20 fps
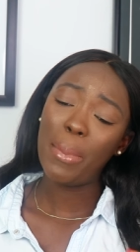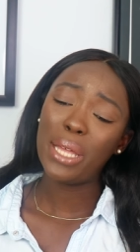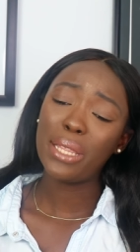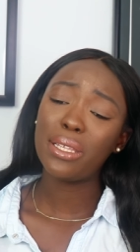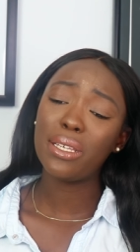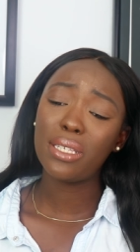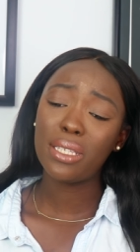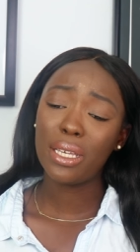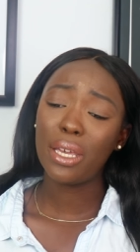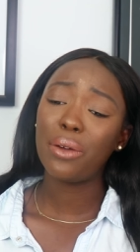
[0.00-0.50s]
and
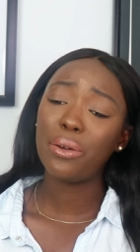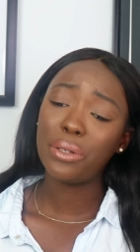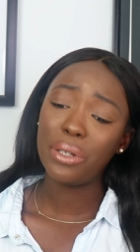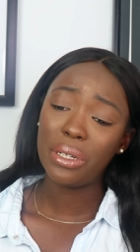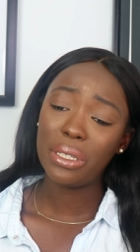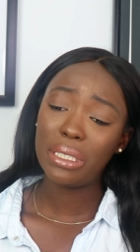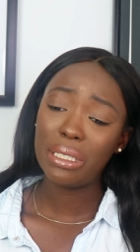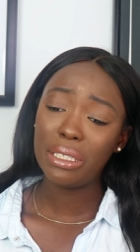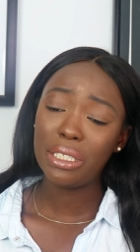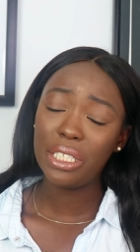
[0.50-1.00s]
the scale
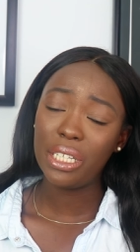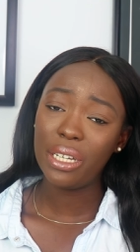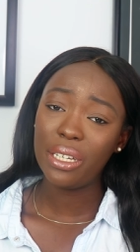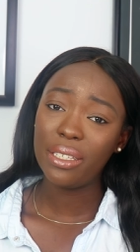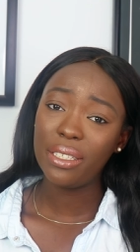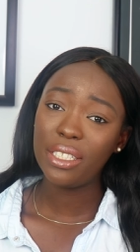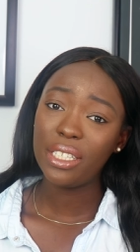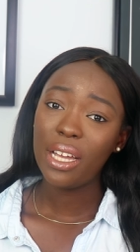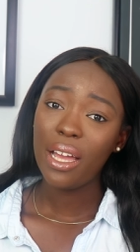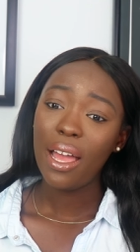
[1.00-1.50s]
doesn't
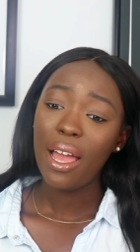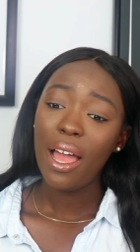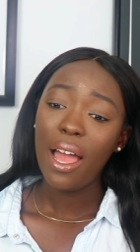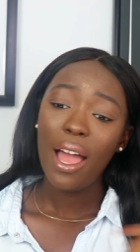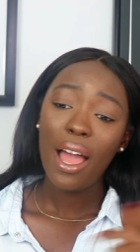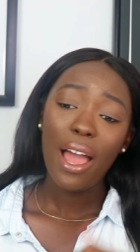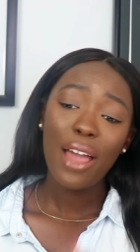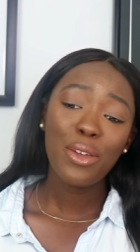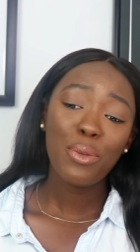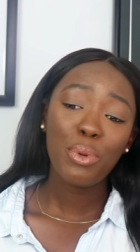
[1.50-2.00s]
change,
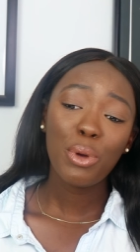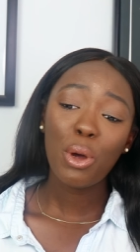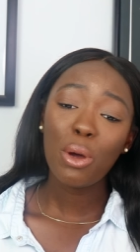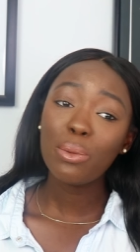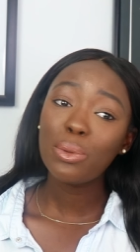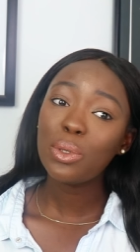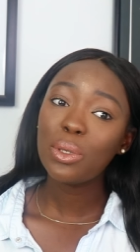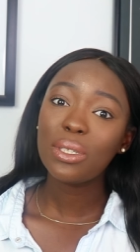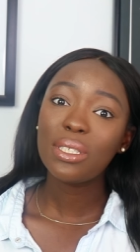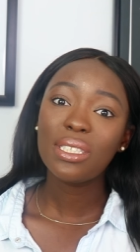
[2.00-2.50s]
and you
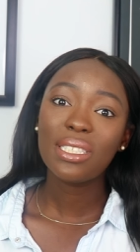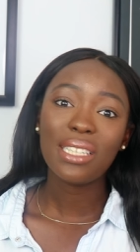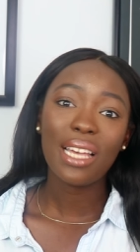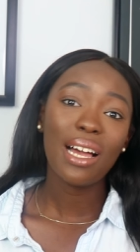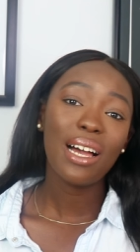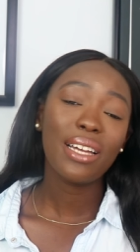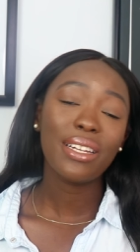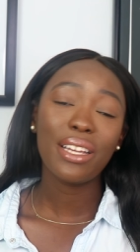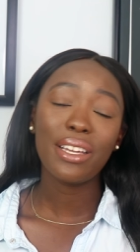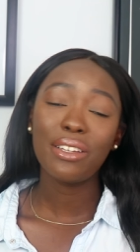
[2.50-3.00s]
become so
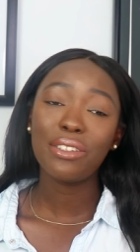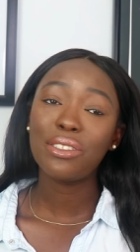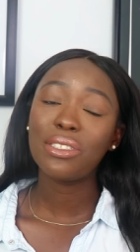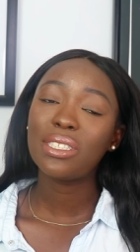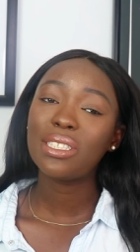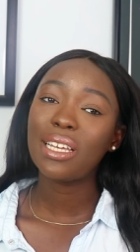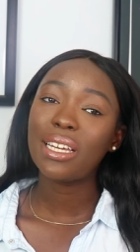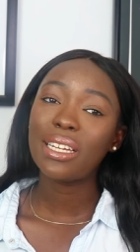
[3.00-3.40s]
sad and you're just